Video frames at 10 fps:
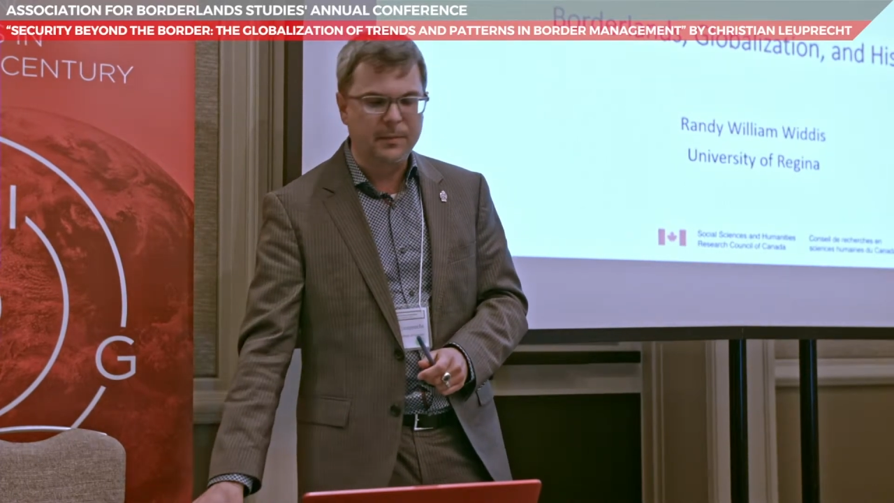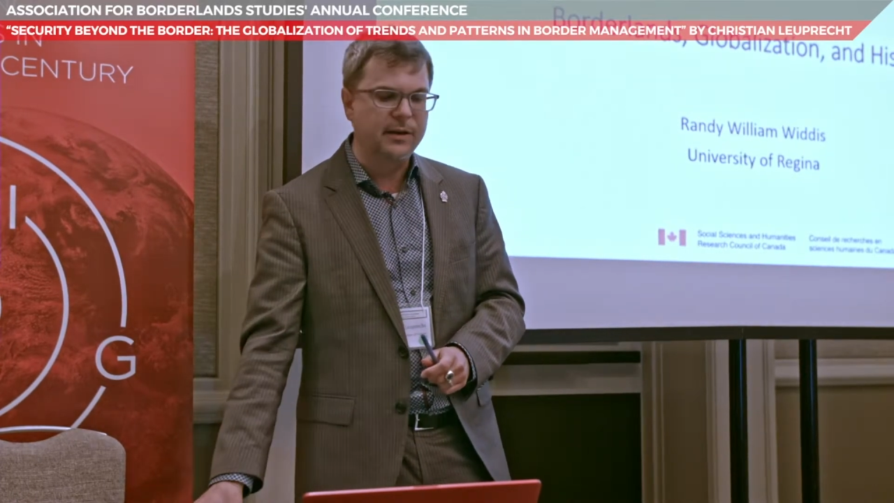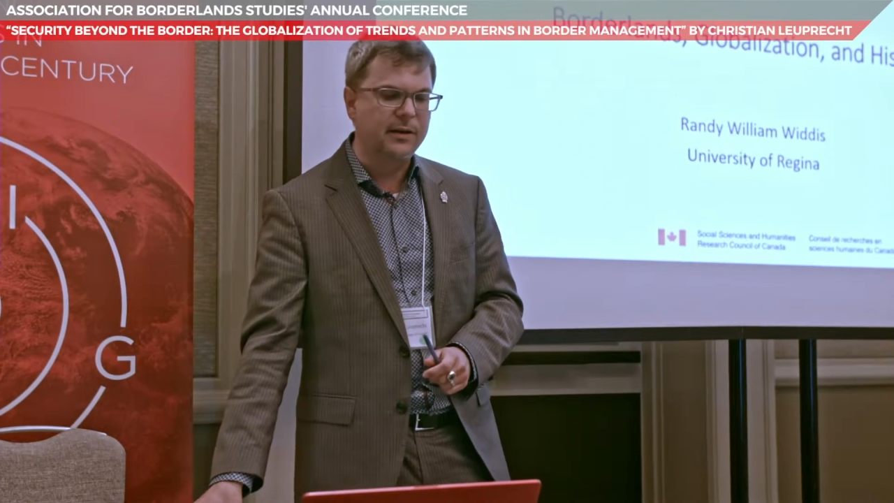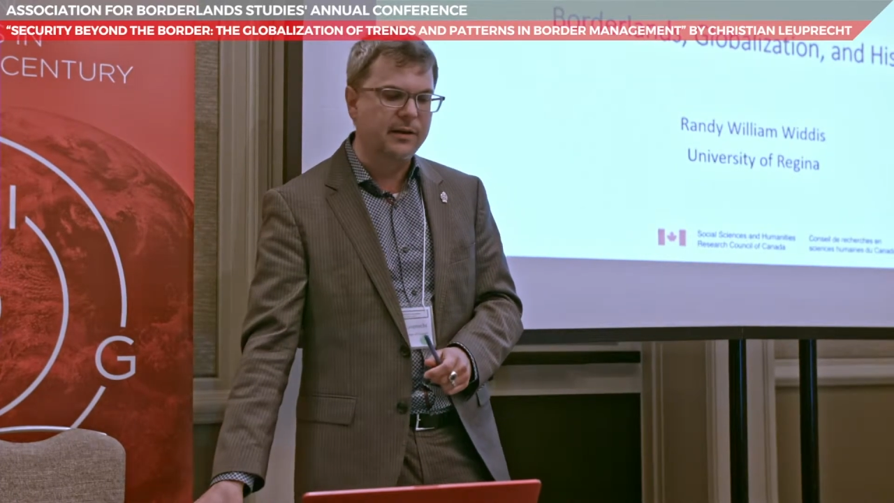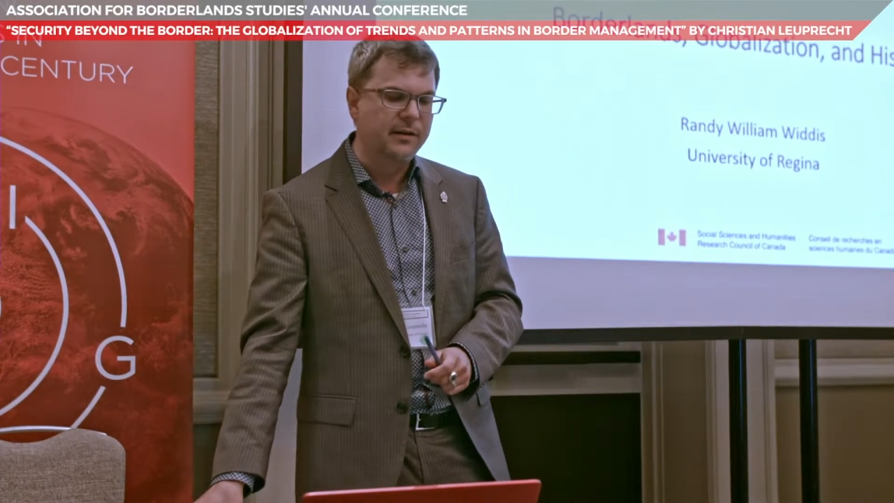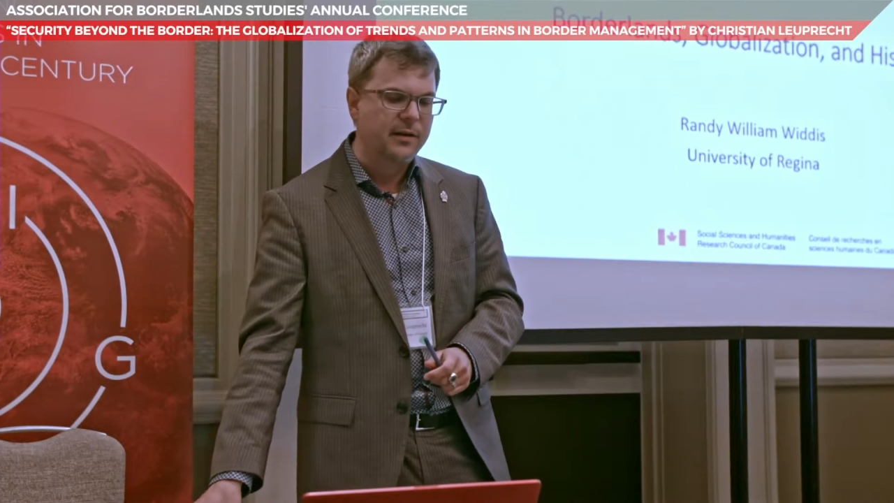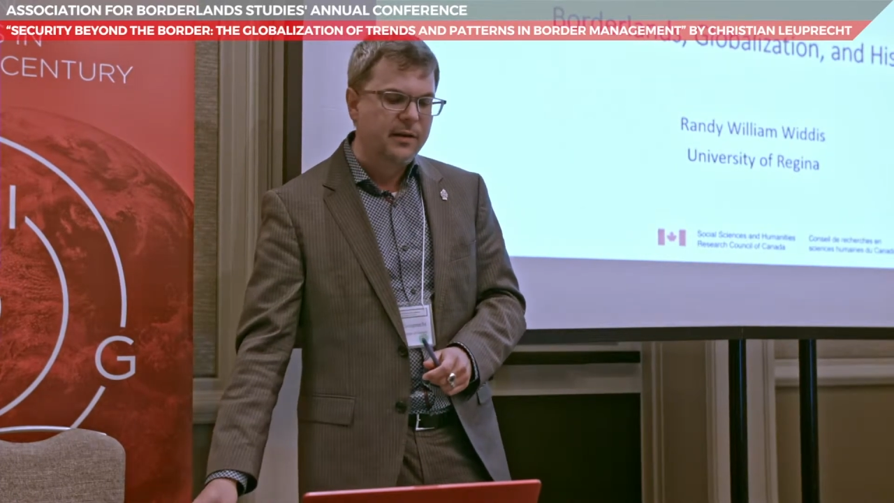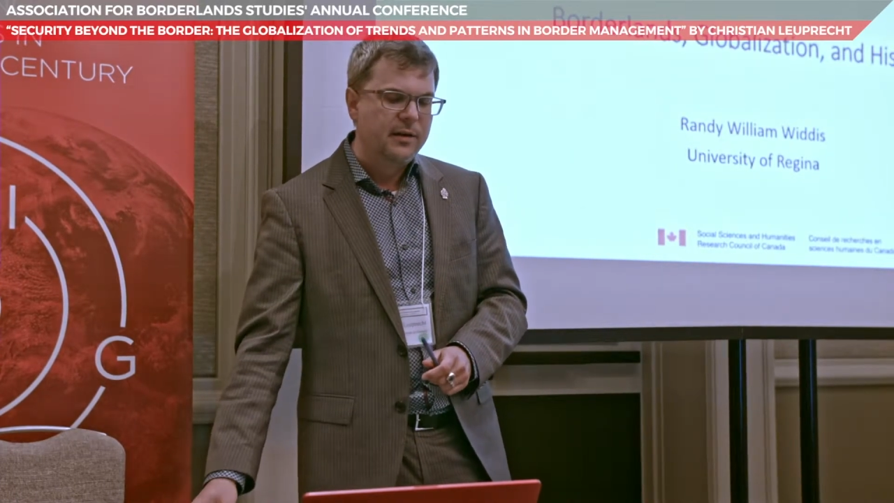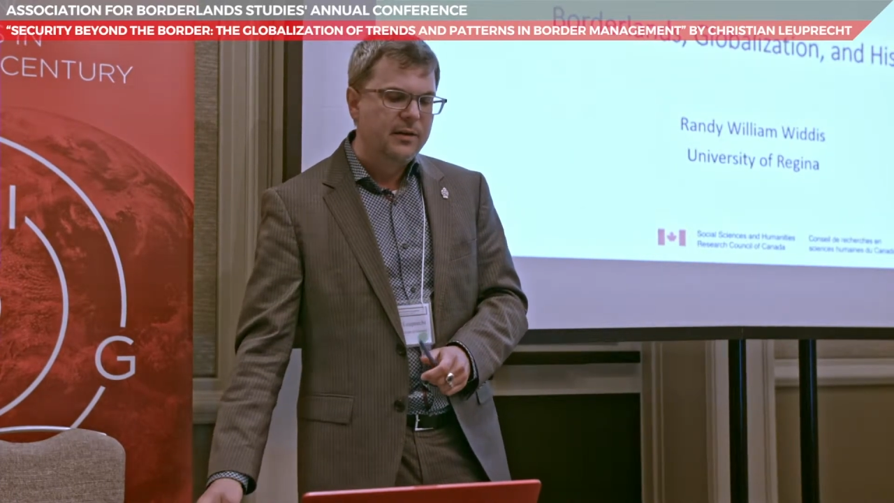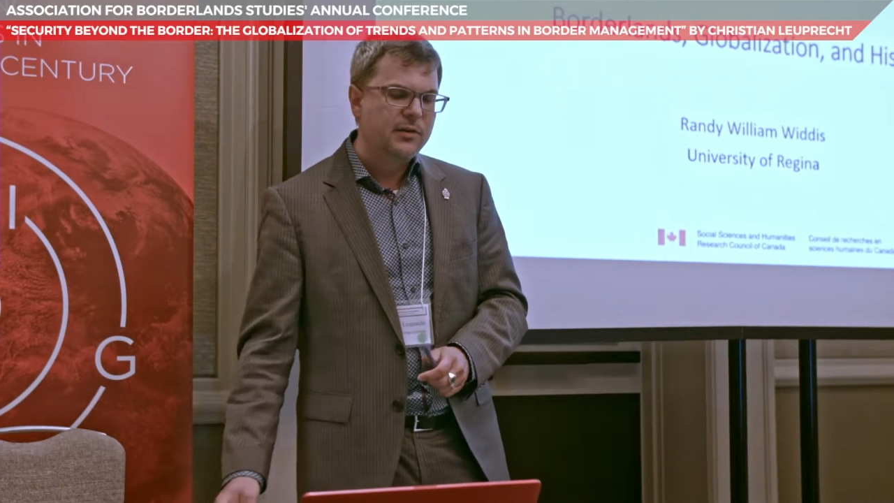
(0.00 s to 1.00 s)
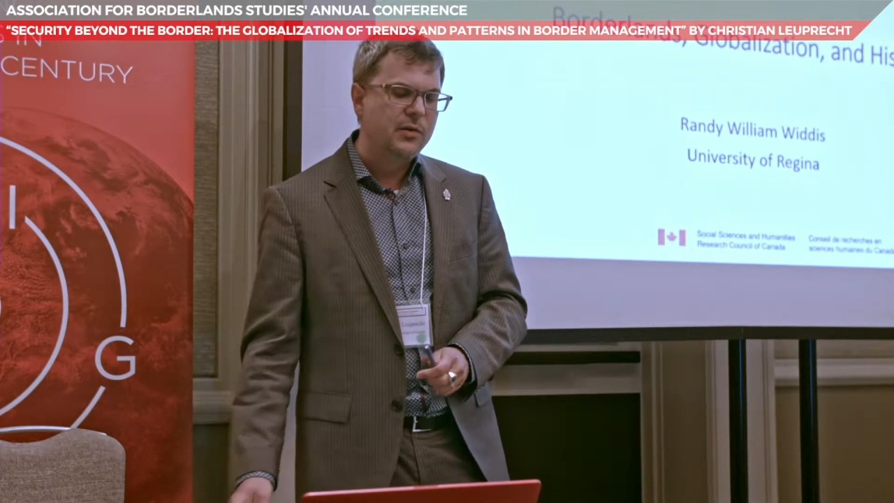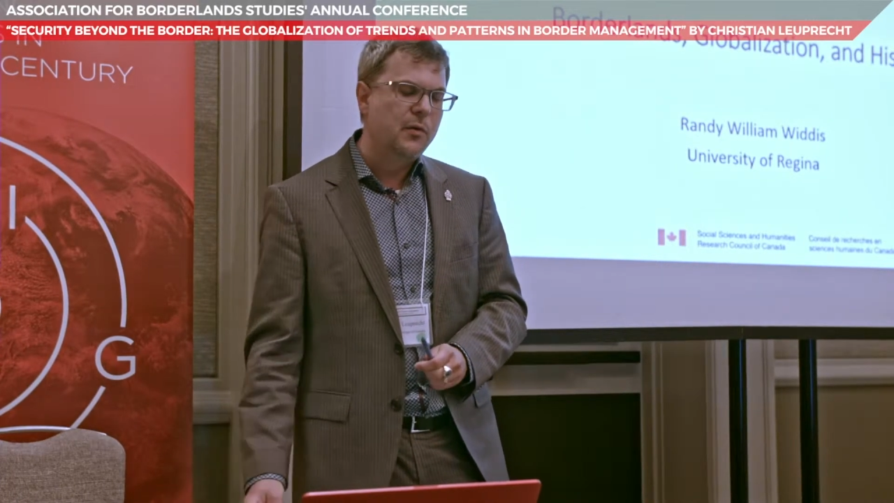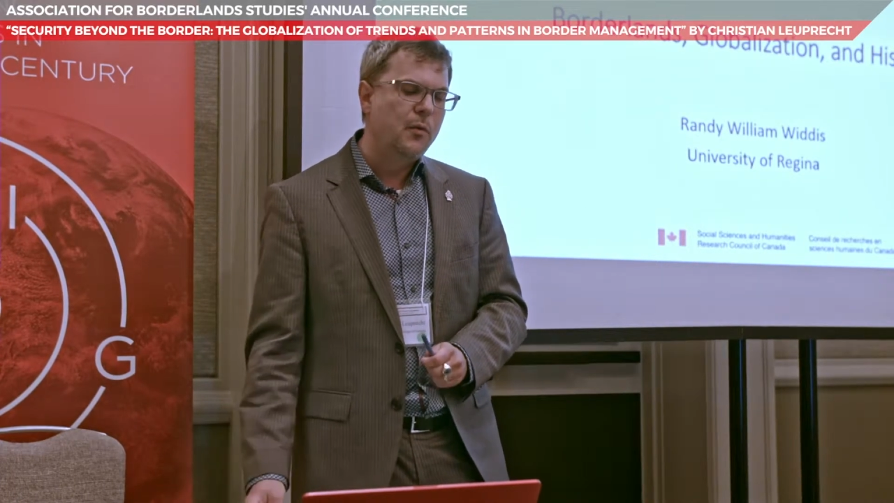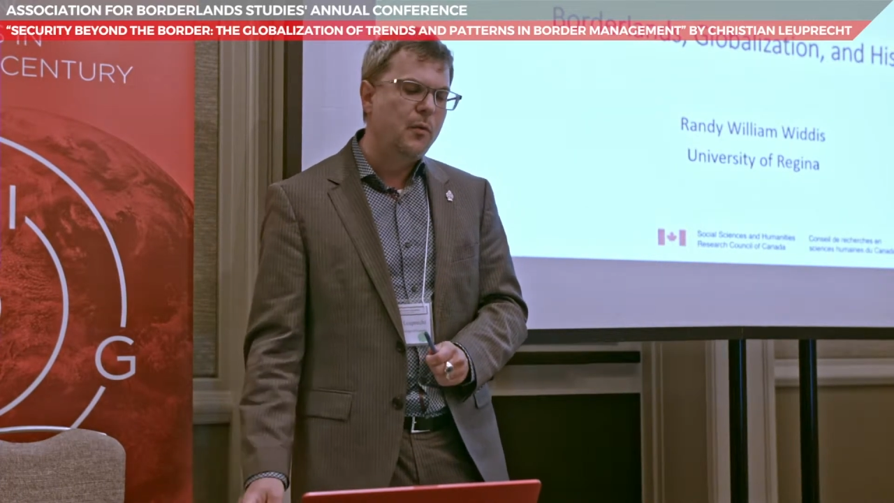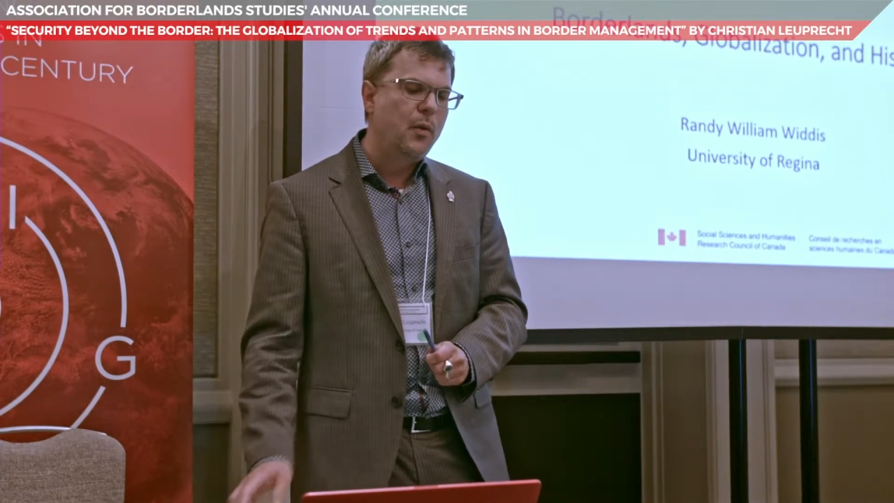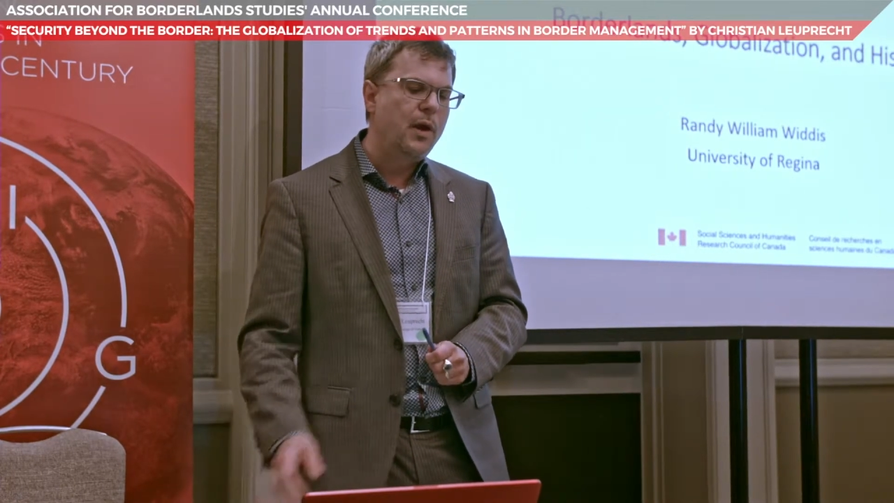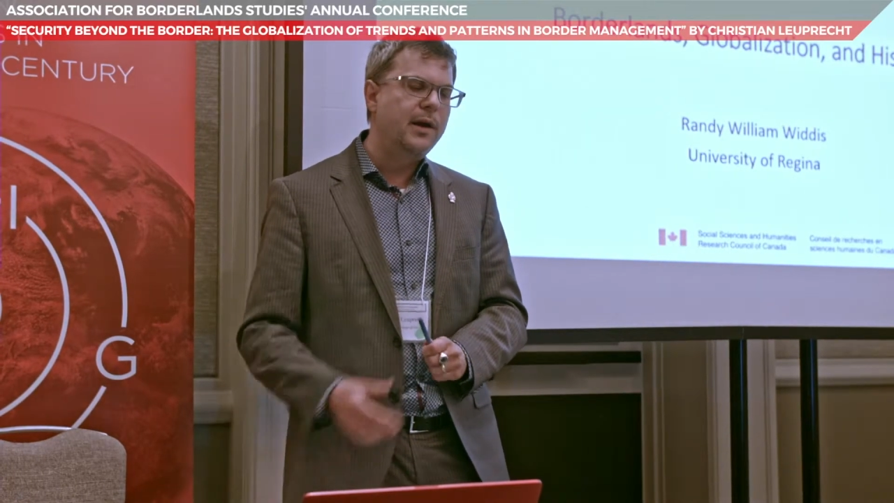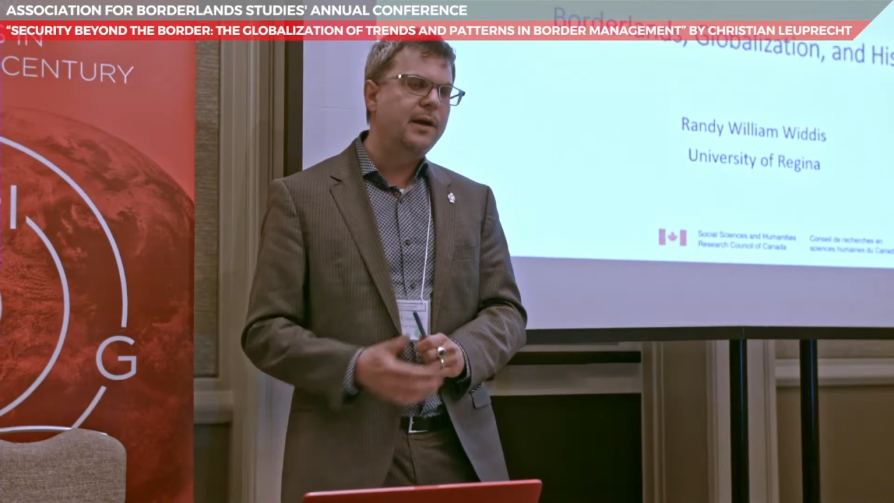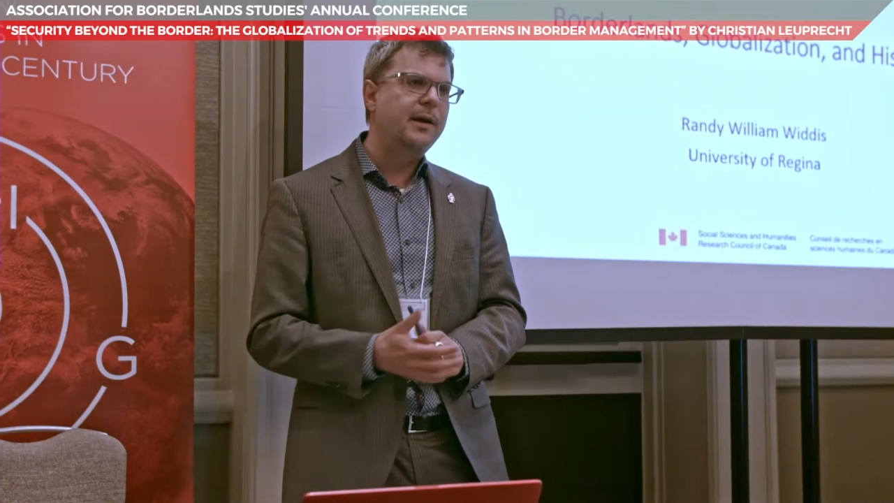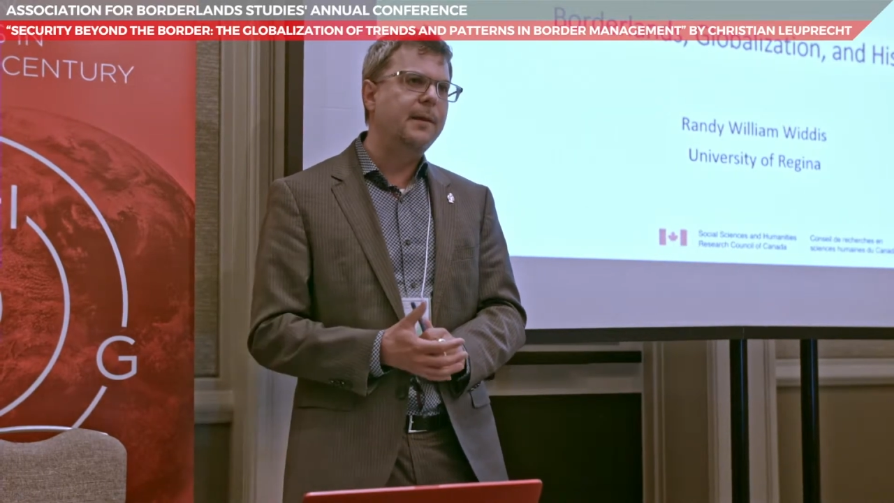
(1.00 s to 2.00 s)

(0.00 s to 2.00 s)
here. So why